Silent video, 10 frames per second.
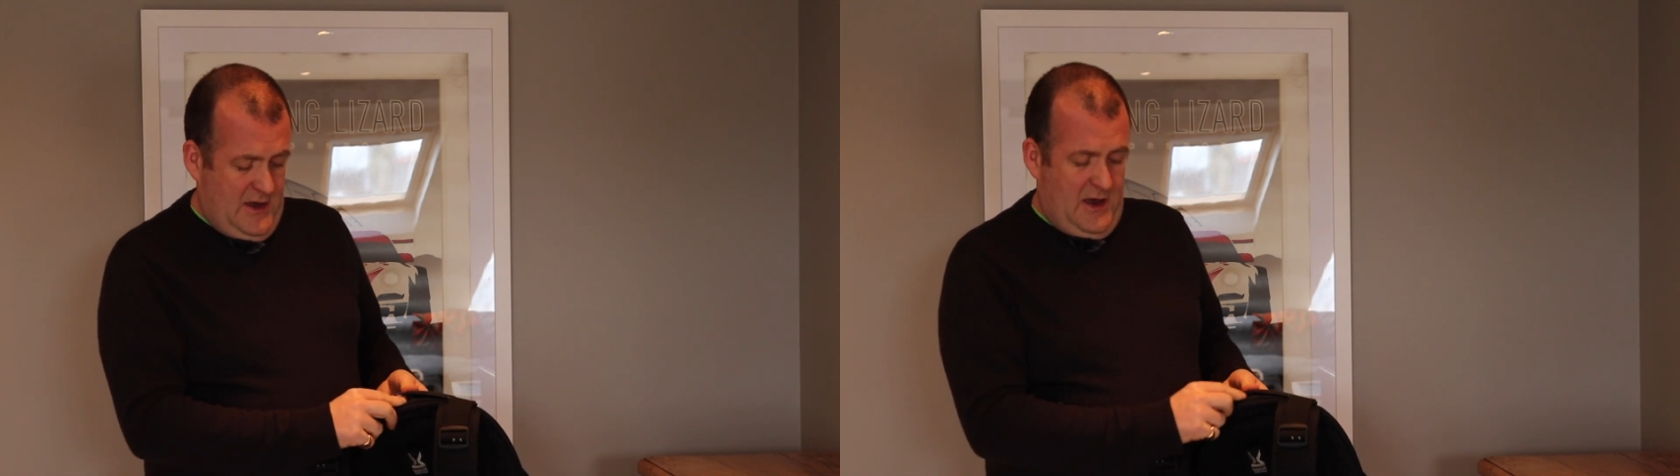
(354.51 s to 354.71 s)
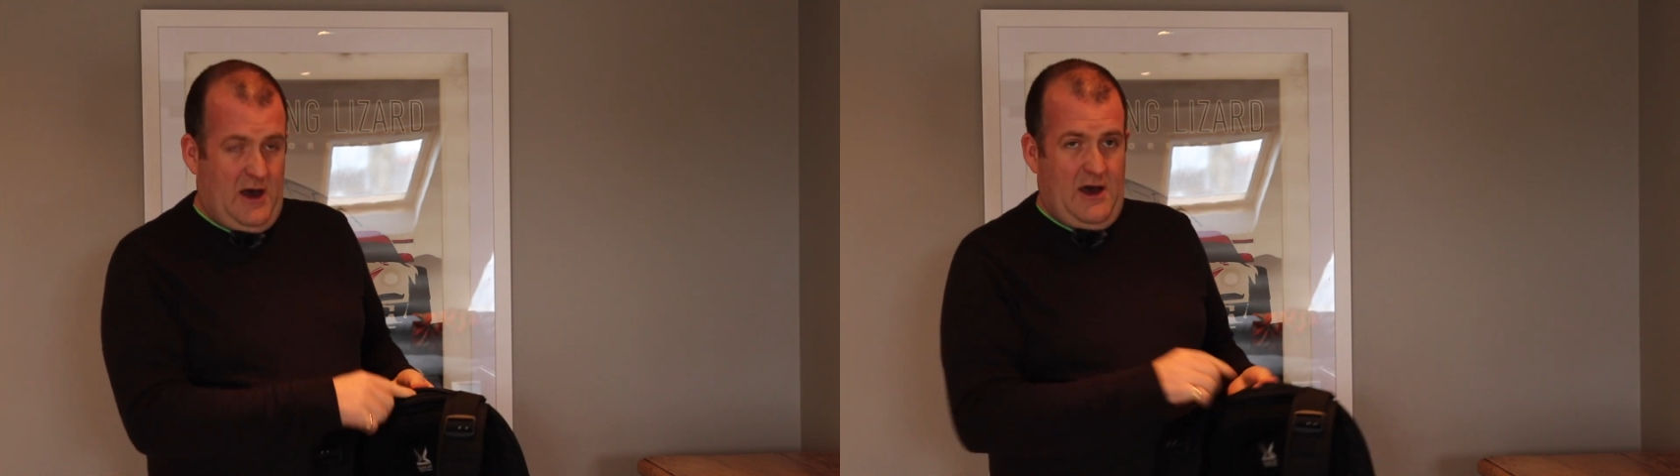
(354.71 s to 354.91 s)

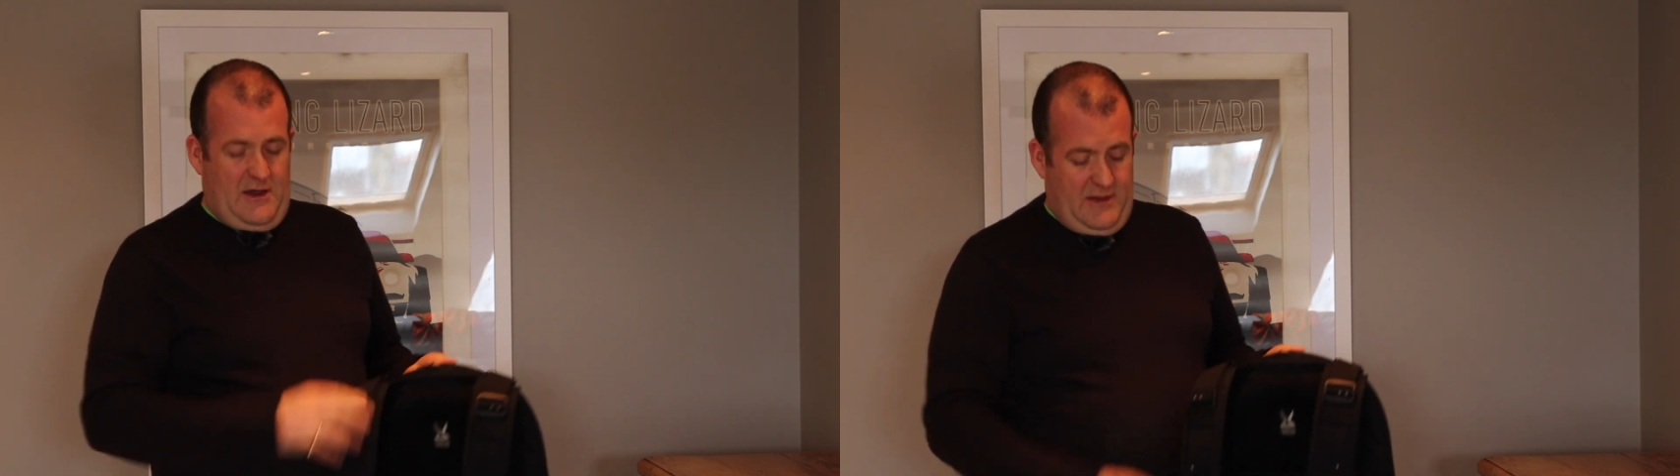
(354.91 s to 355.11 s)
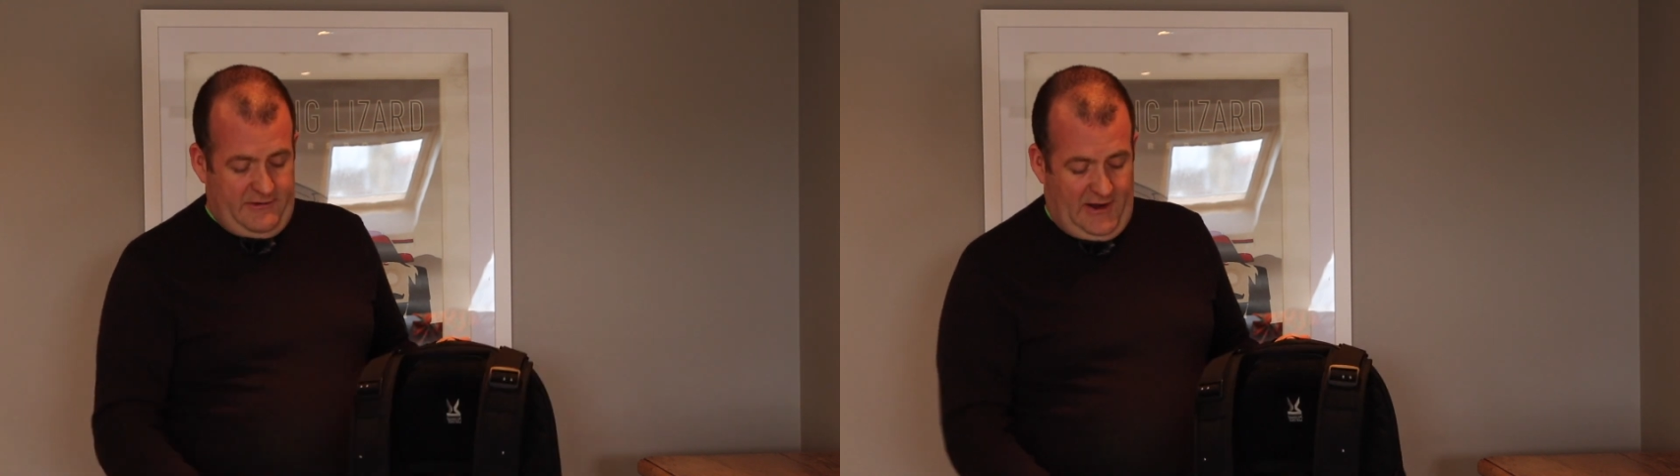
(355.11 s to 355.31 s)

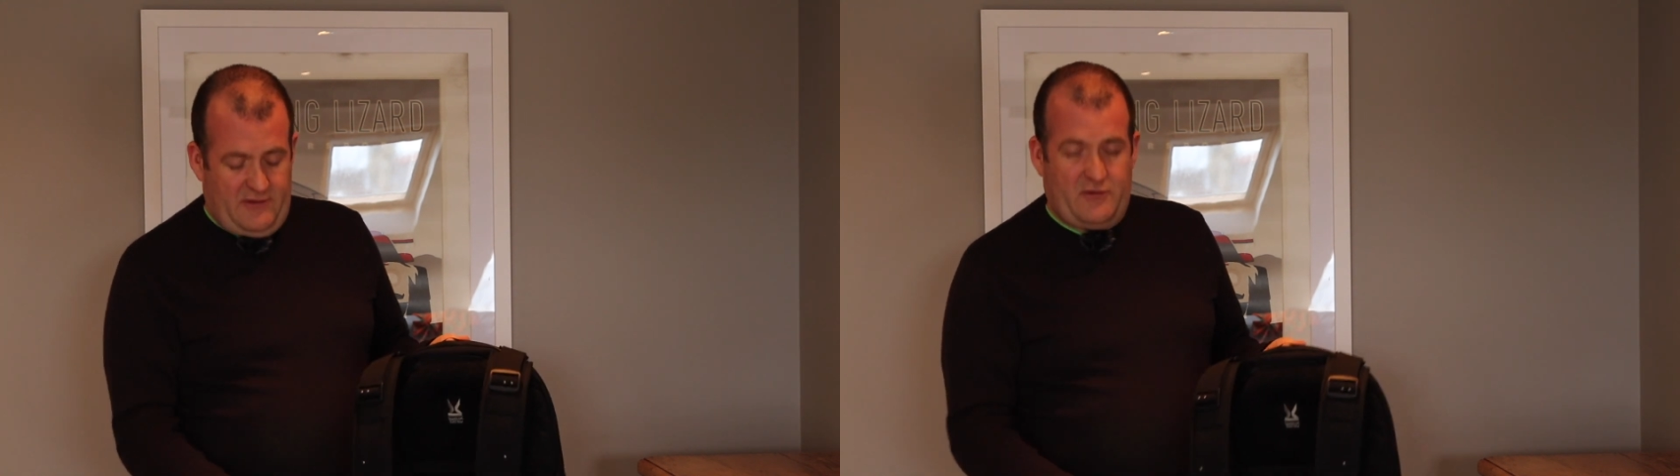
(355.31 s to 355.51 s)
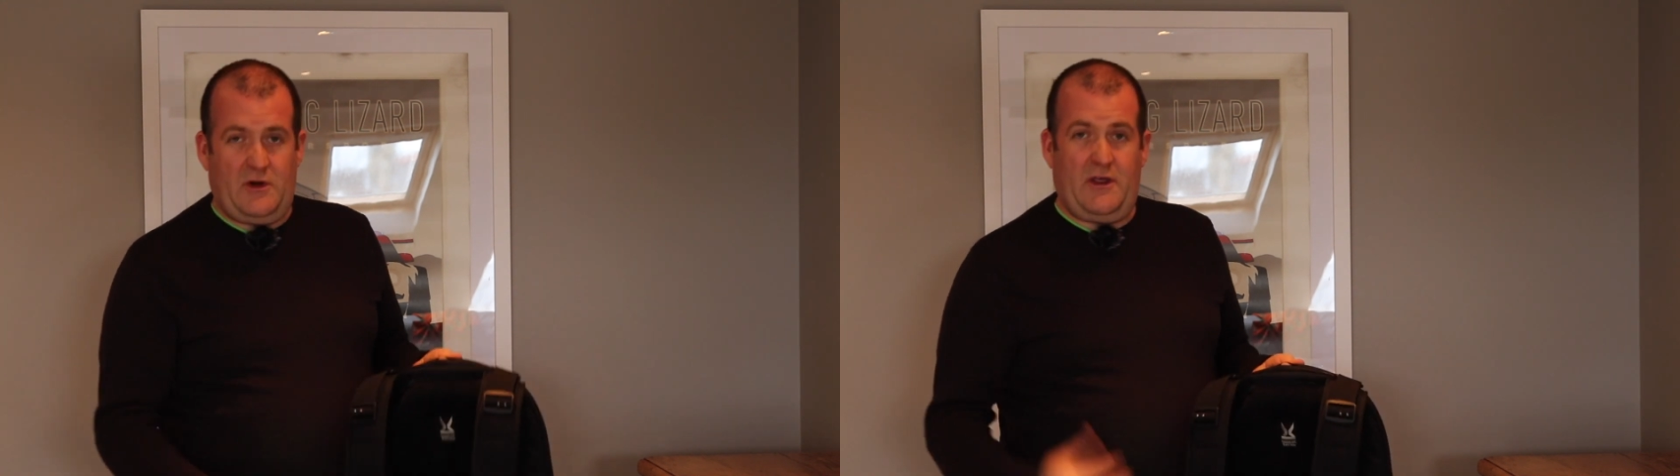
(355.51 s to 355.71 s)
and then
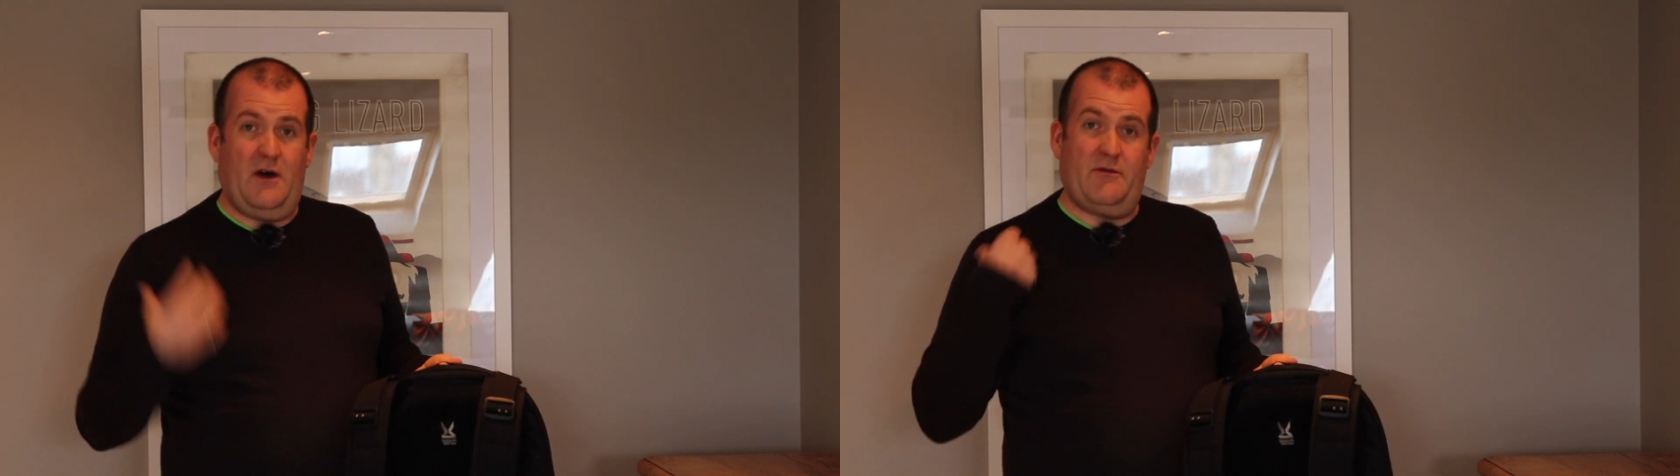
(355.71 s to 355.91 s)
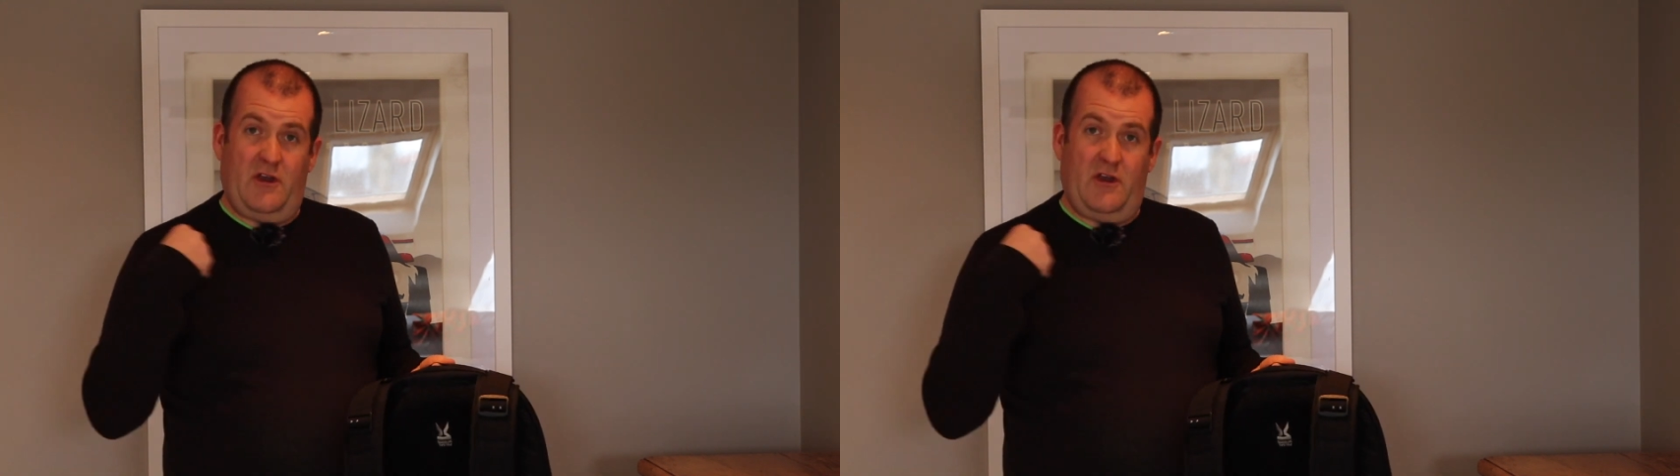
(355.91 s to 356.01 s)
down to one of the arms,